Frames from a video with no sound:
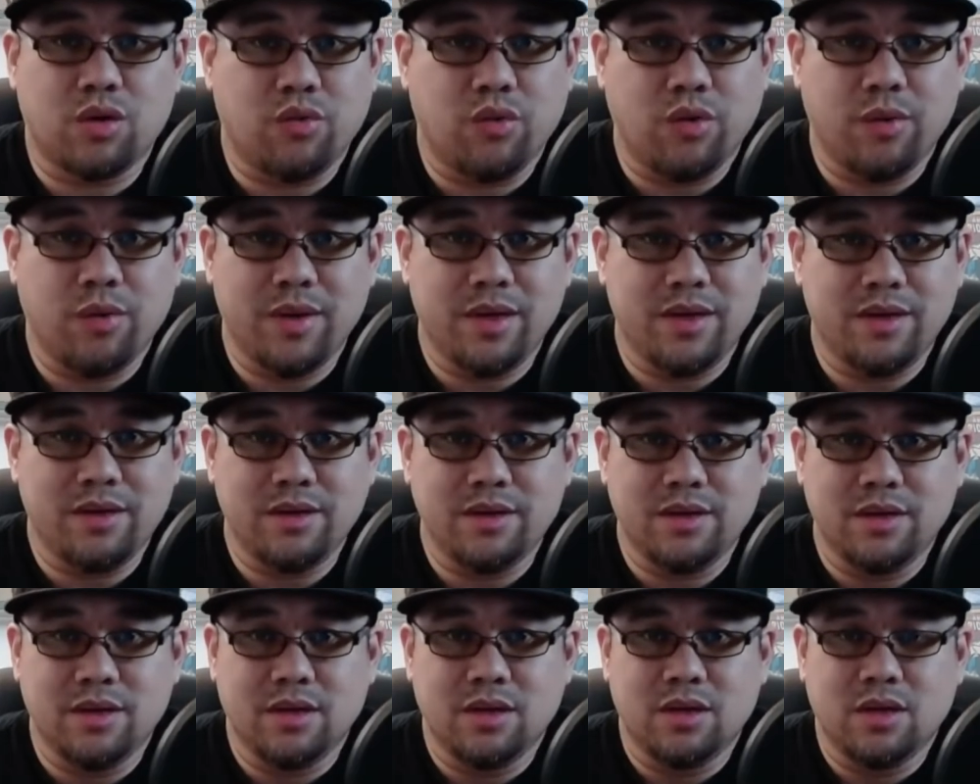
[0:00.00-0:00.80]
Woman
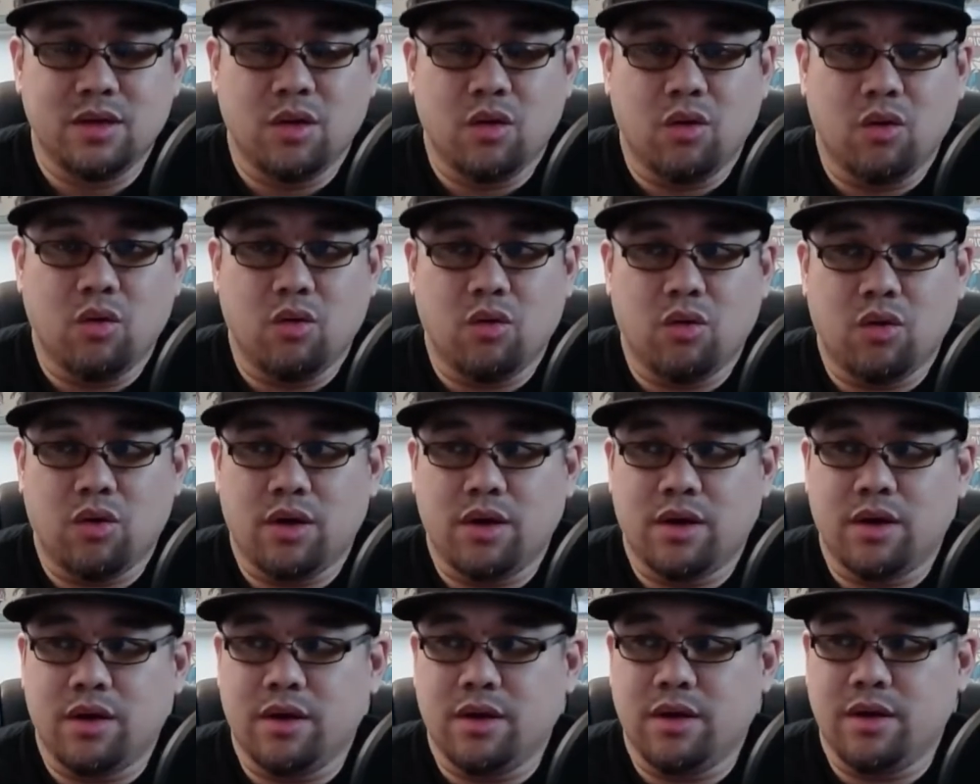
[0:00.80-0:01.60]

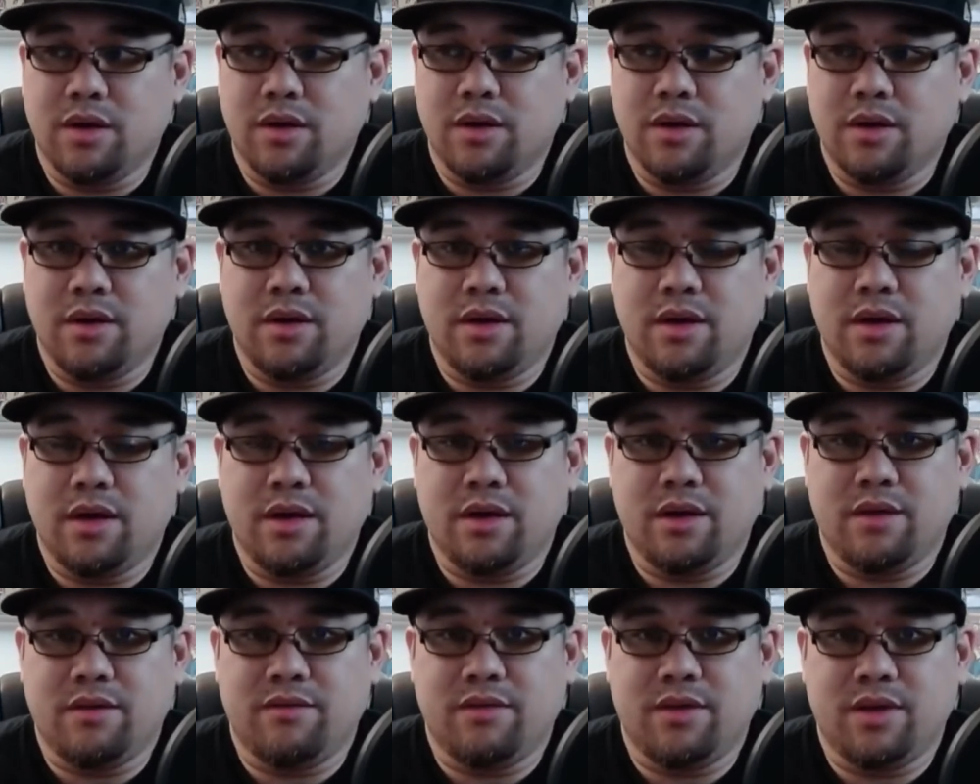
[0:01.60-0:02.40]
or
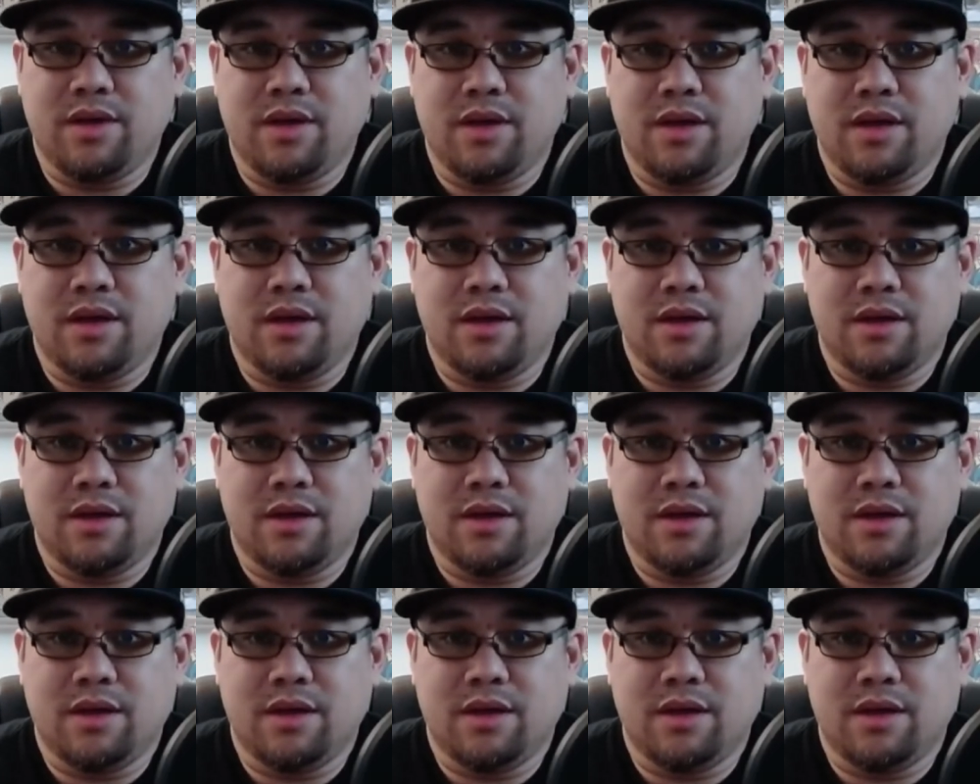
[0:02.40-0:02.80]
any of the